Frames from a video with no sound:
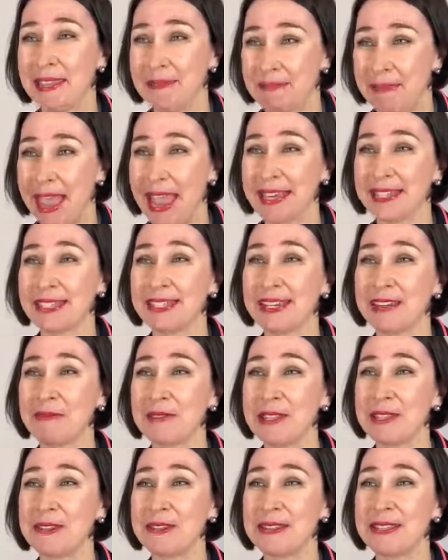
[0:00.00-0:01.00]
compassionate
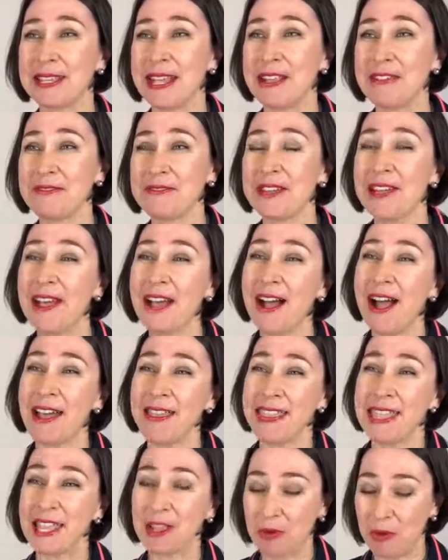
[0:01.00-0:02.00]
with yourself.
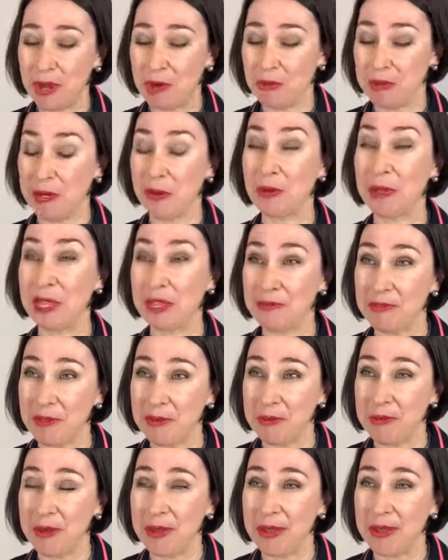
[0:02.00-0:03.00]
I think when we're looking
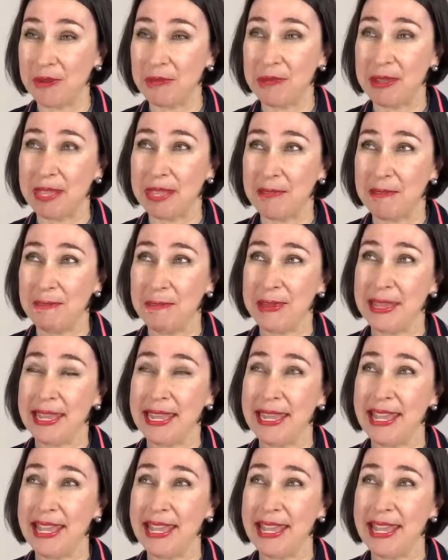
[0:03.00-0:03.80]
for work, we can